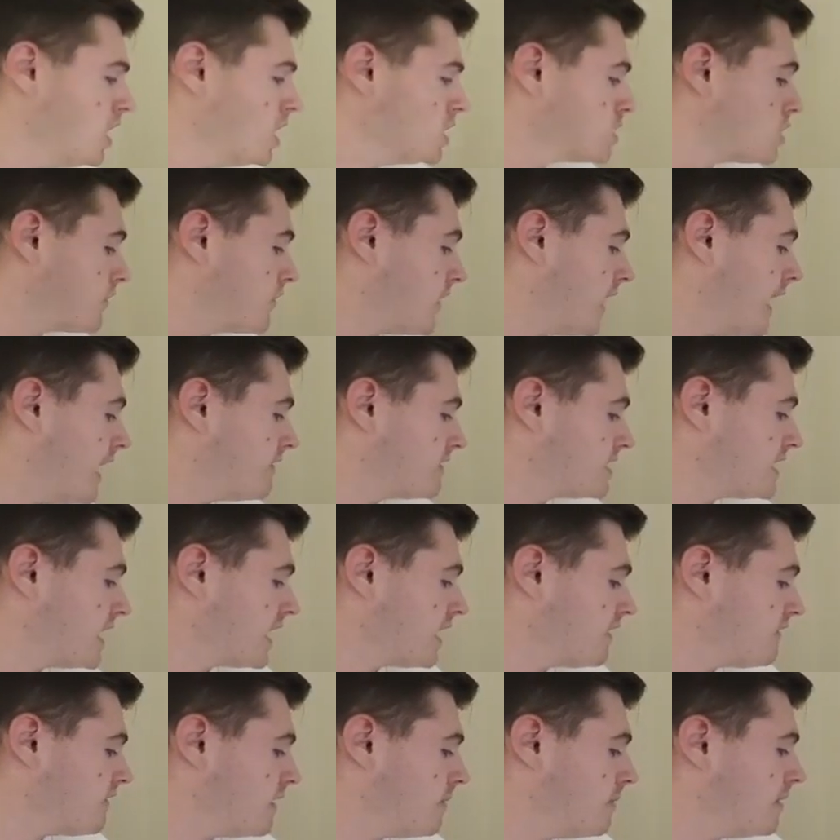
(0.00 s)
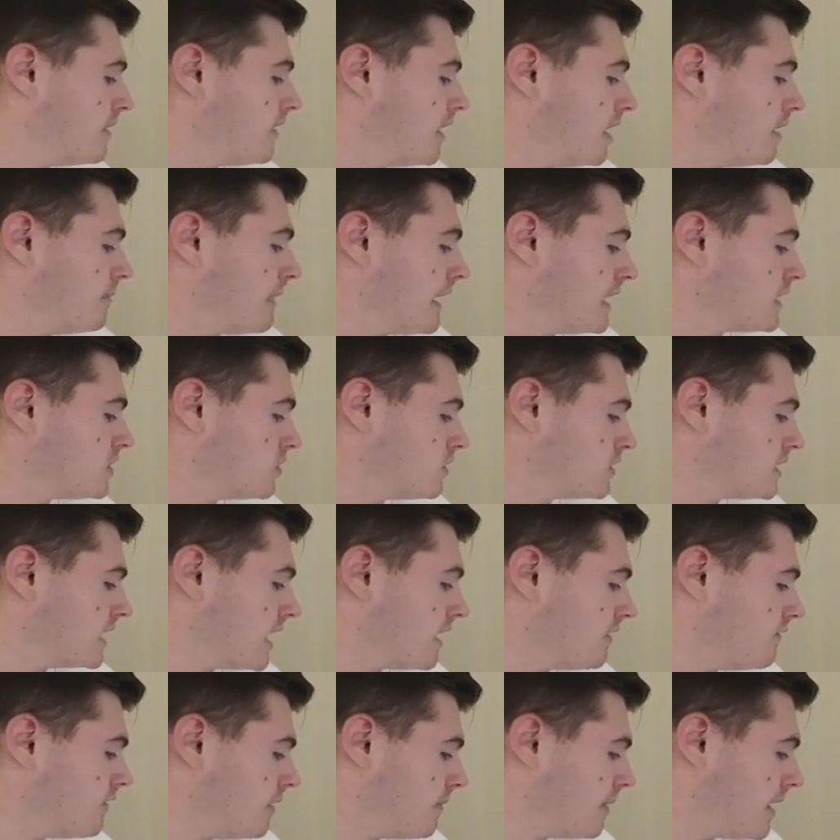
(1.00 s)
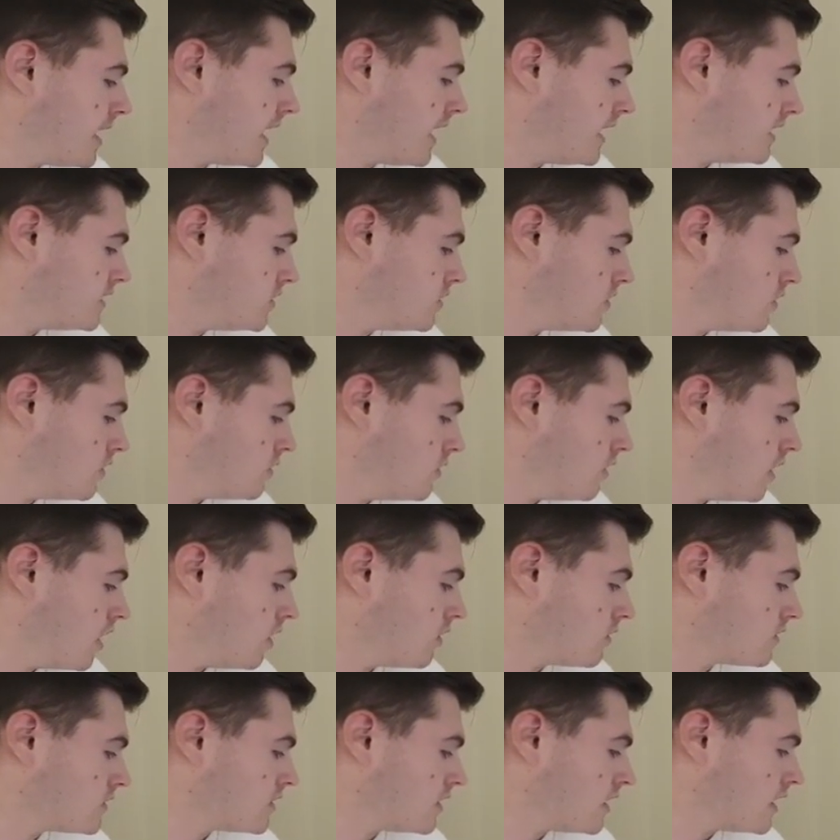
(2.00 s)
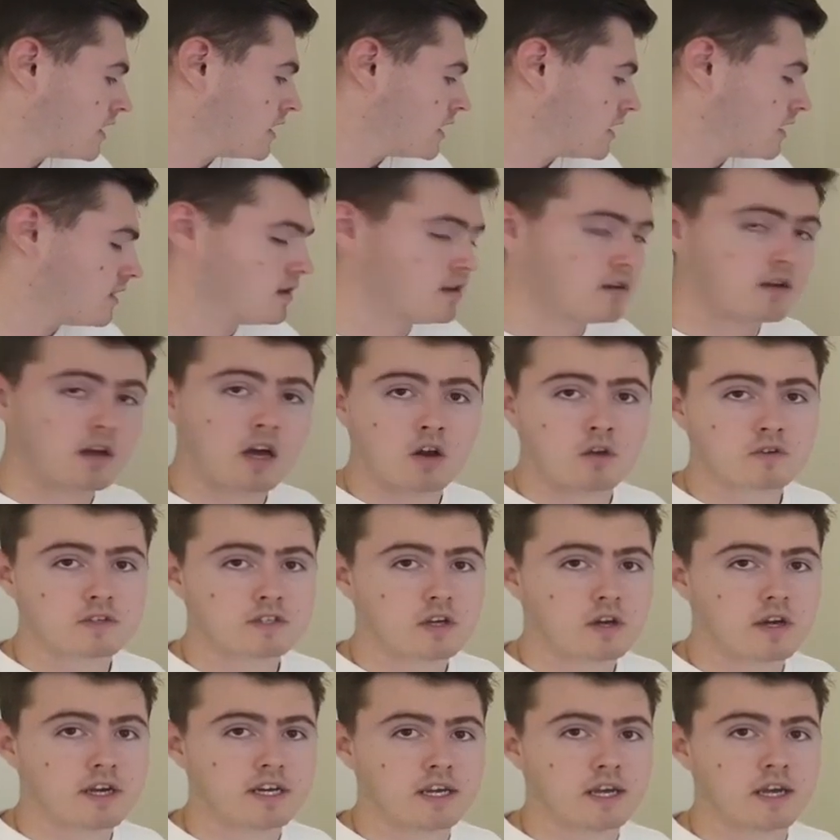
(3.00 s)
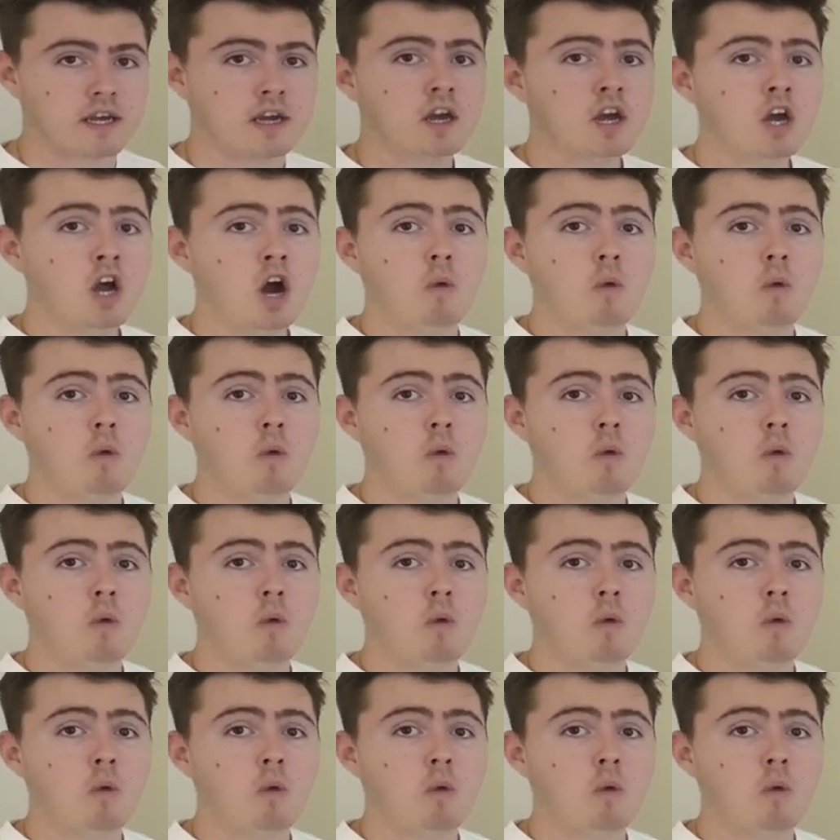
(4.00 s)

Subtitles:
So if you're ever taking vitamin D, make sure you're taking vitamin K2 alongside it.